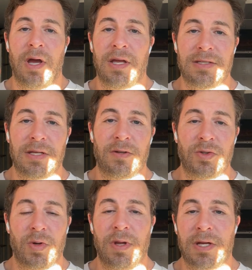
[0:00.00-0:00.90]
single
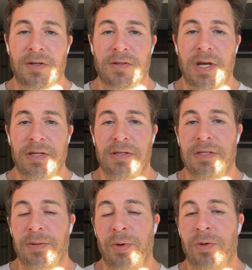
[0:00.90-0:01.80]
joint exercises
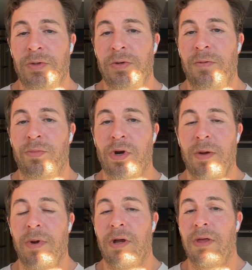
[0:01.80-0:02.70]
as opposed to
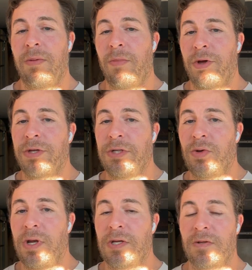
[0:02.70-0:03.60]
primarily
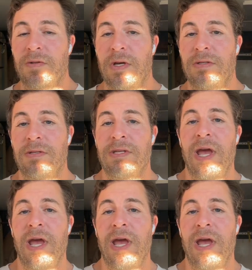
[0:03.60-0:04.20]
multi-joint exercises.